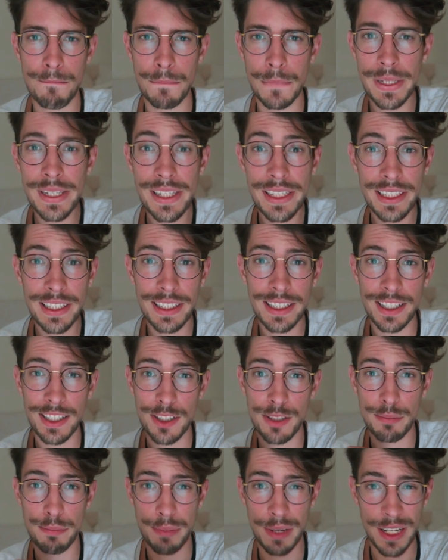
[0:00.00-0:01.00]
being in
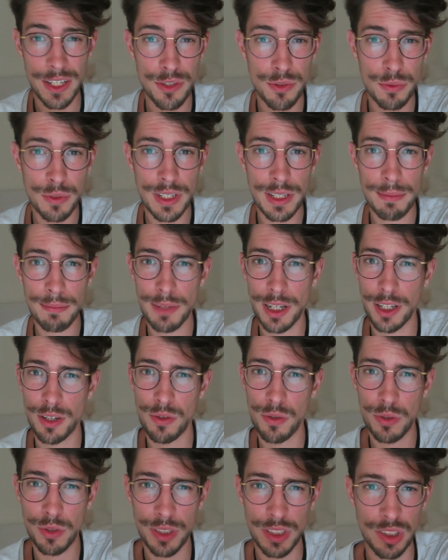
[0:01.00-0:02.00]
that space with him, like
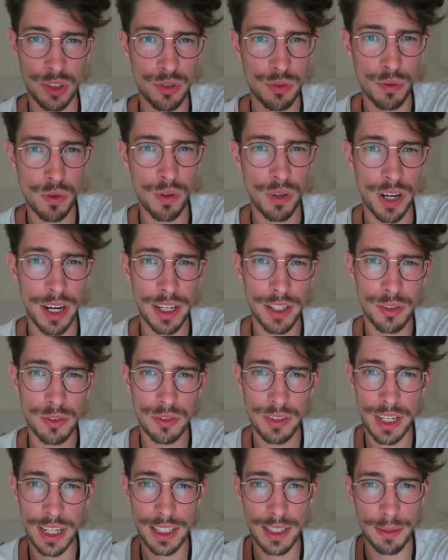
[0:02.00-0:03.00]
holding strong eye
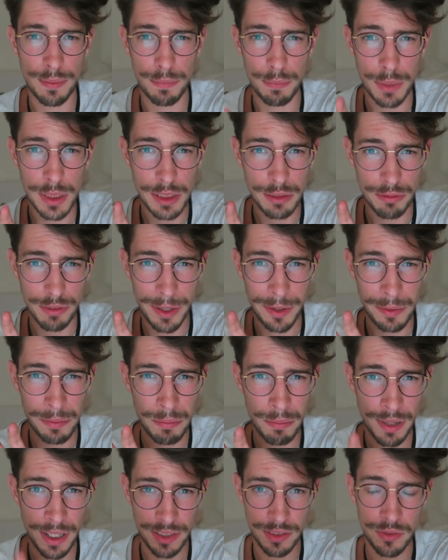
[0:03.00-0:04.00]
contact and being very
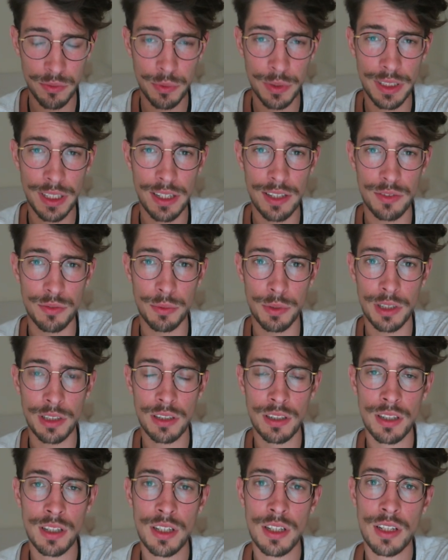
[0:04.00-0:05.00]
present with that as
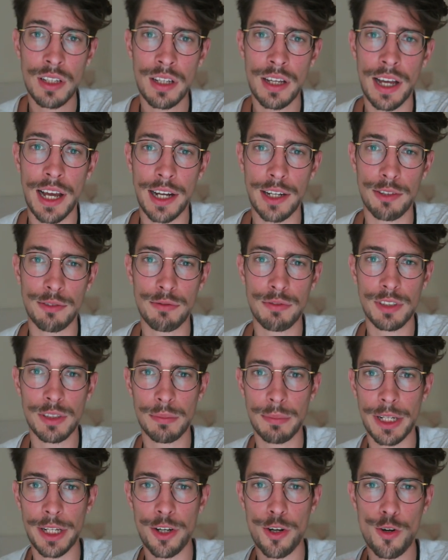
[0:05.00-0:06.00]
well, I could feel
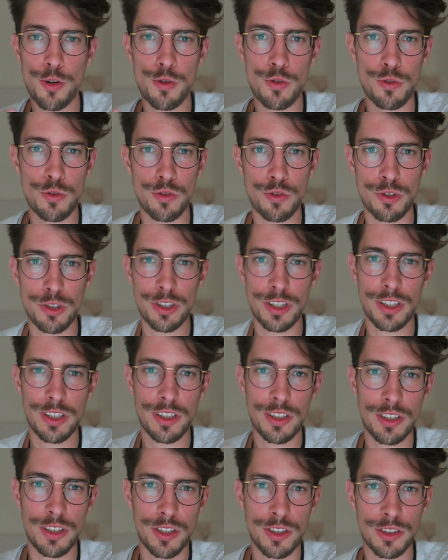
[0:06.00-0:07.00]
my own
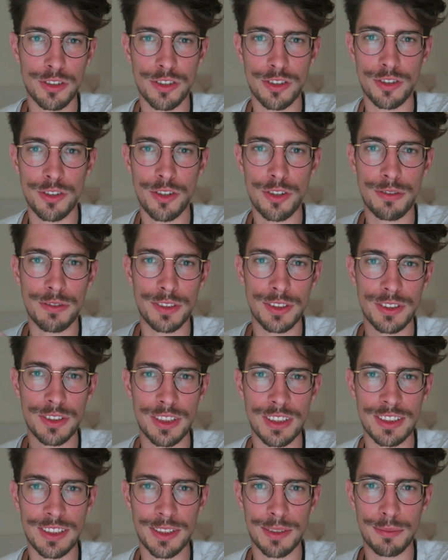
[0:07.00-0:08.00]
auto nervous
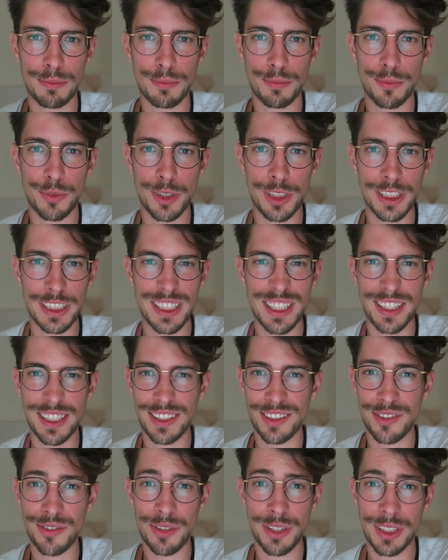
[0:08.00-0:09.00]
system really
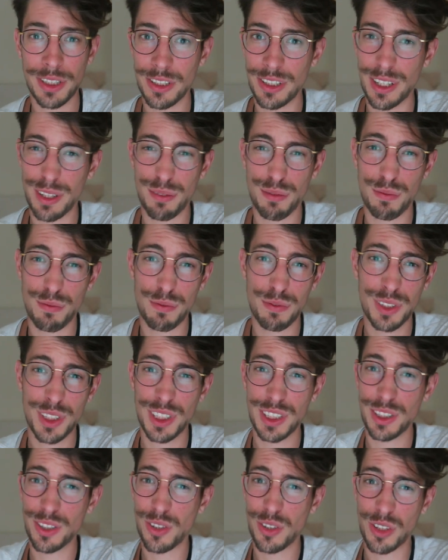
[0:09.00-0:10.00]
getting triggered and
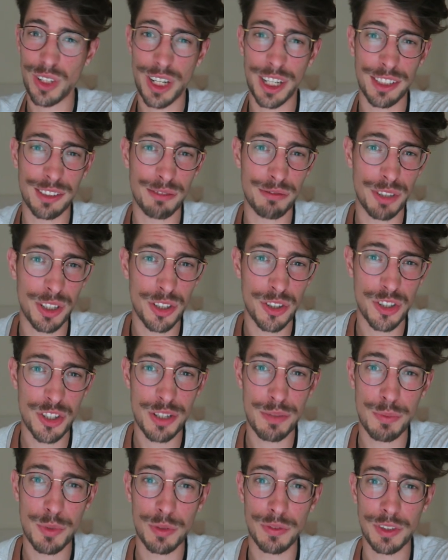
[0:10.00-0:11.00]
feeling all kinds of
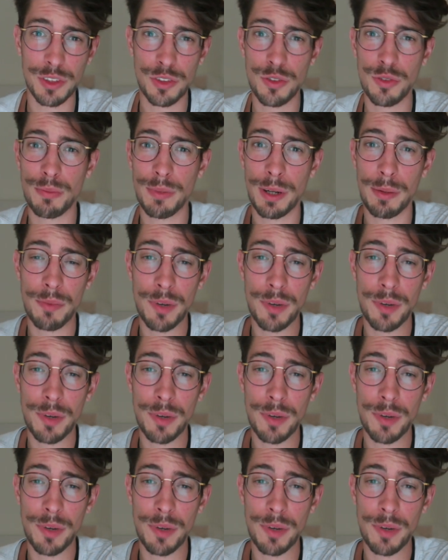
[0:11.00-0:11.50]
energy moving through my